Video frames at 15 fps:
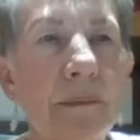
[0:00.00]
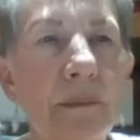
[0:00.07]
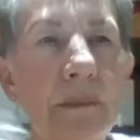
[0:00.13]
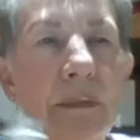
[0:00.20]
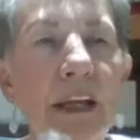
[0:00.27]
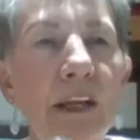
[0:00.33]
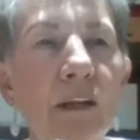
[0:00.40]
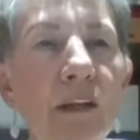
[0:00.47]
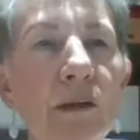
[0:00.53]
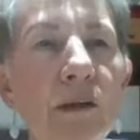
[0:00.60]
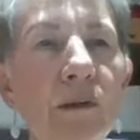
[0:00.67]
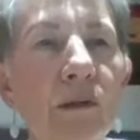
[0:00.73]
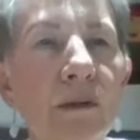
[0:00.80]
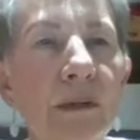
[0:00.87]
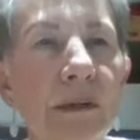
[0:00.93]
Thank you,
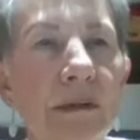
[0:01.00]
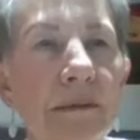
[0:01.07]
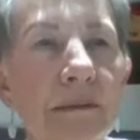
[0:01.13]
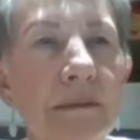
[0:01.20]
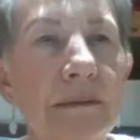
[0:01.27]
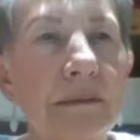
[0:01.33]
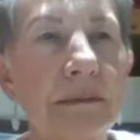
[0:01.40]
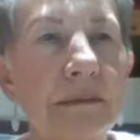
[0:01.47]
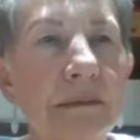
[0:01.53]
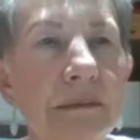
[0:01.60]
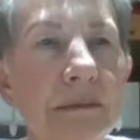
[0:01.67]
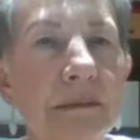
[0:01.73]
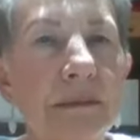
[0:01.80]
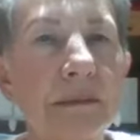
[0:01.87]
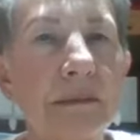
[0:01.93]
Lord.
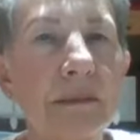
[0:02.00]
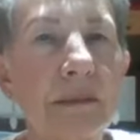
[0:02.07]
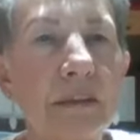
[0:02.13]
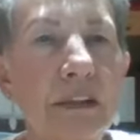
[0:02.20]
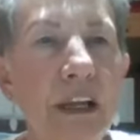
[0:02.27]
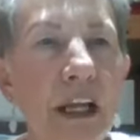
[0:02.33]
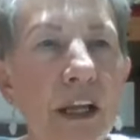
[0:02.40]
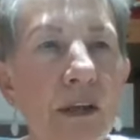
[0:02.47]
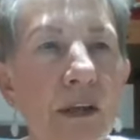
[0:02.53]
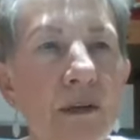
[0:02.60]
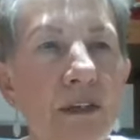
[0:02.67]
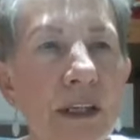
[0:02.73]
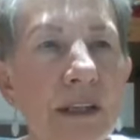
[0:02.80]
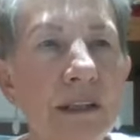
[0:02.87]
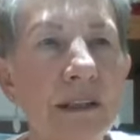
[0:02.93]
Thank you,
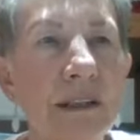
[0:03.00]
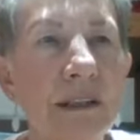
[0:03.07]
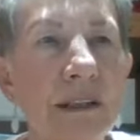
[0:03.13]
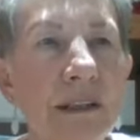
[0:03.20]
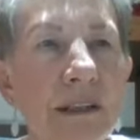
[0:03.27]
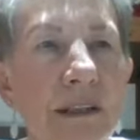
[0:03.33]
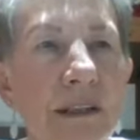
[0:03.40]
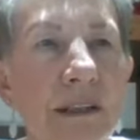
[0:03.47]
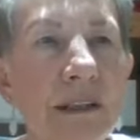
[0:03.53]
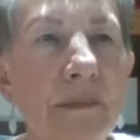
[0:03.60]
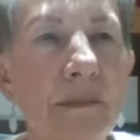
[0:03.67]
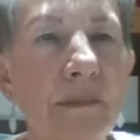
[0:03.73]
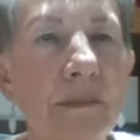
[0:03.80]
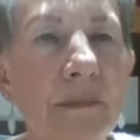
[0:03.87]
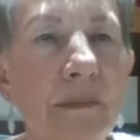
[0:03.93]
Jesus.
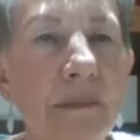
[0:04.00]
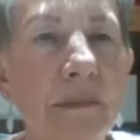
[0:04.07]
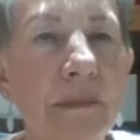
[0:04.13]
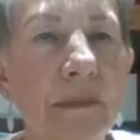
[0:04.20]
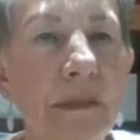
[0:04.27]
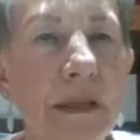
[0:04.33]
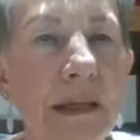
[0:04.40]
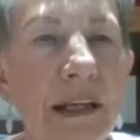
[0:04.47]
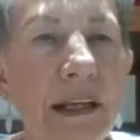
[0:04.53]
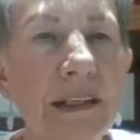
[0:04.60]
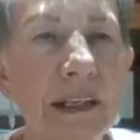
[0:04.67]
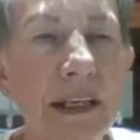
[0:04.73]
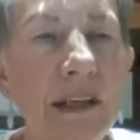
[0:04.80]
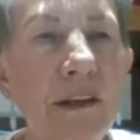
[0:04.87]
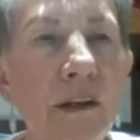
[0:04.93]
Let's
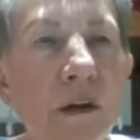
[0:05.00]
eat the